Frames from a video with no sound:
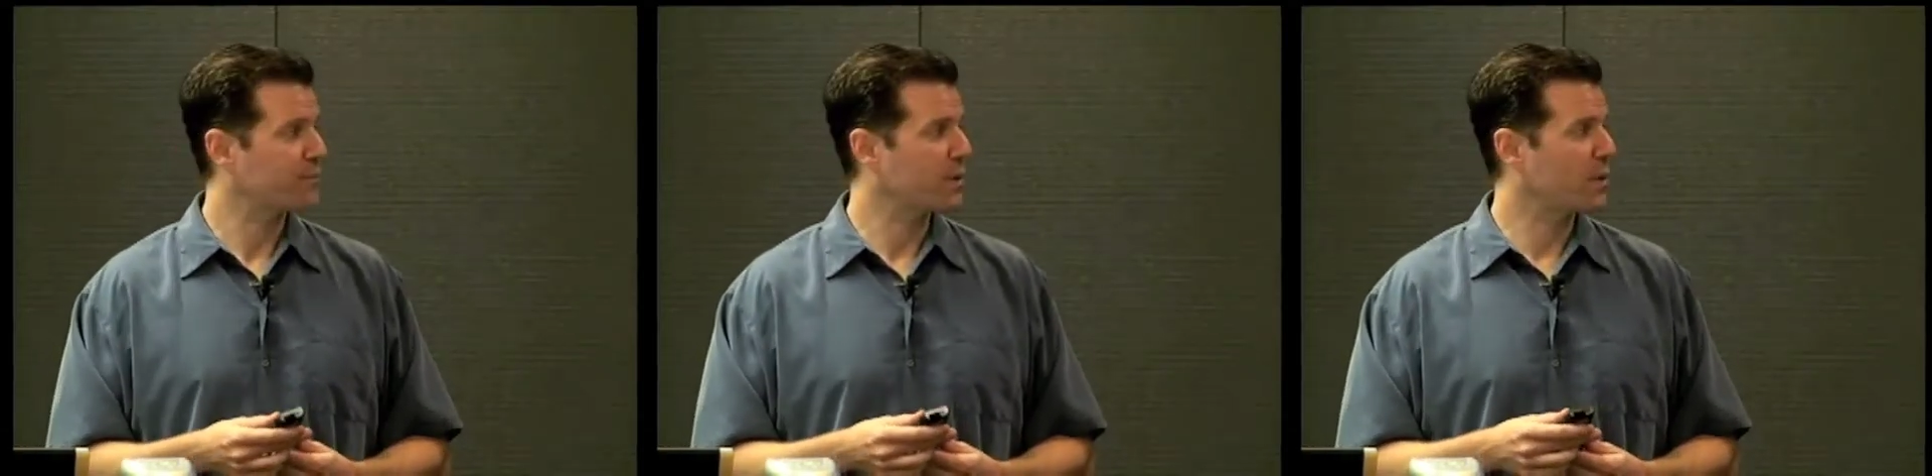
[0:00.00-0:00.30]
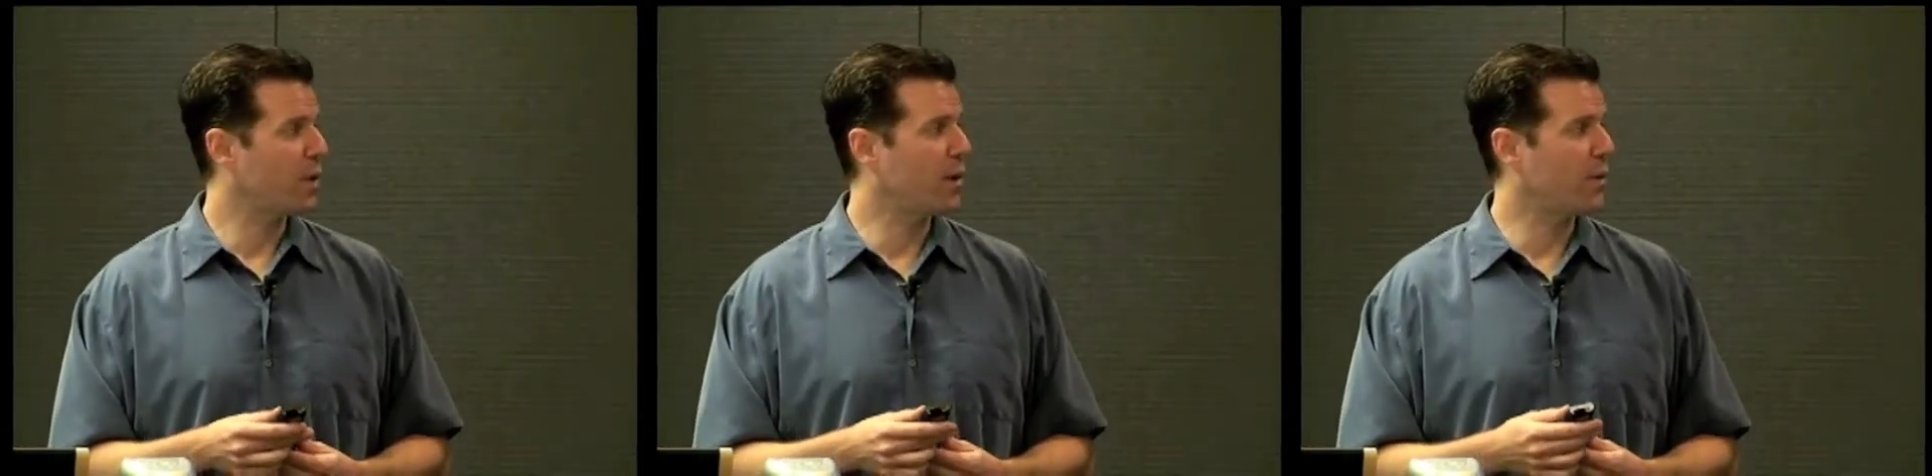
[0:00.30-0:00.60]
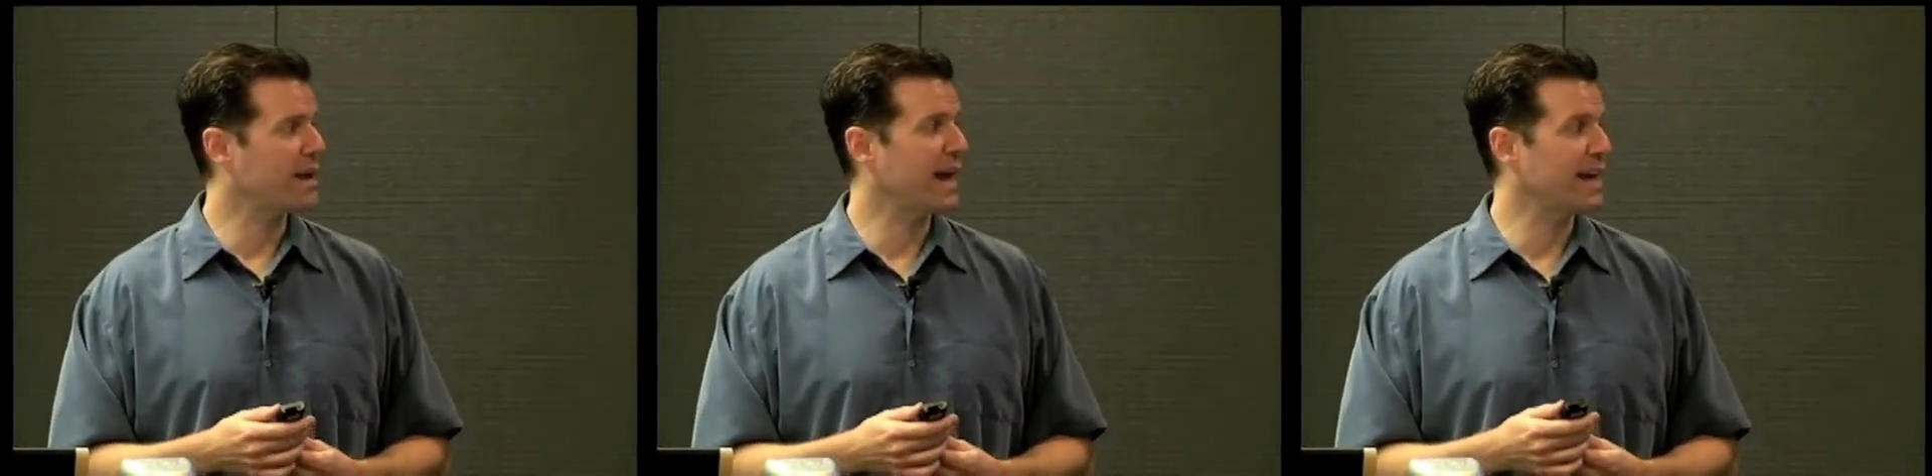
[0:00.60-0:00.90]
Well,
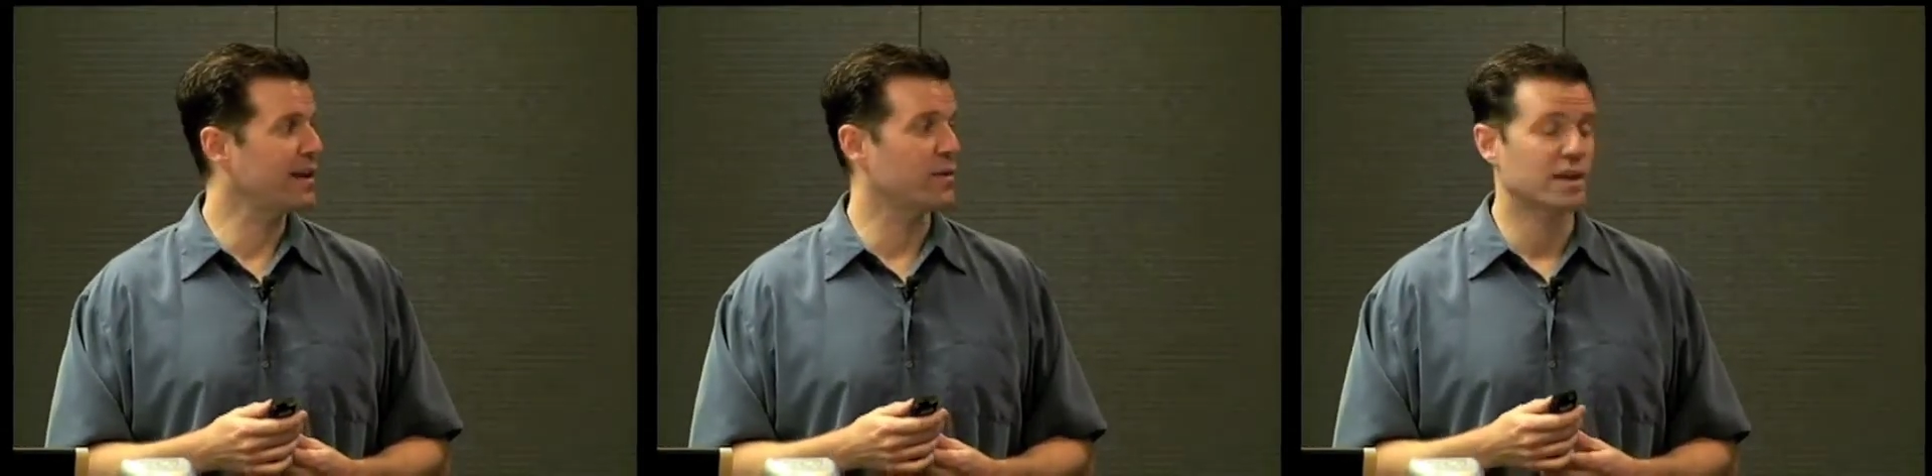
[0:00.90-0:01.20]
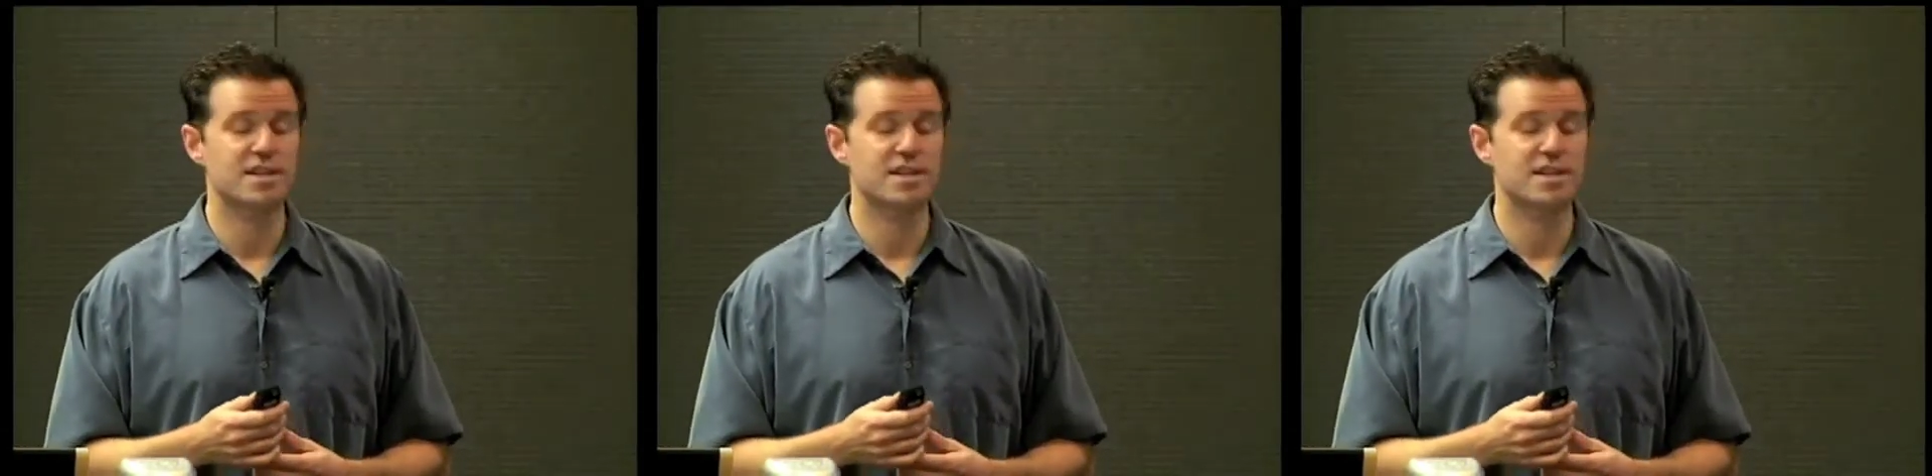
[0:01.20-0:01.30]
one guy did really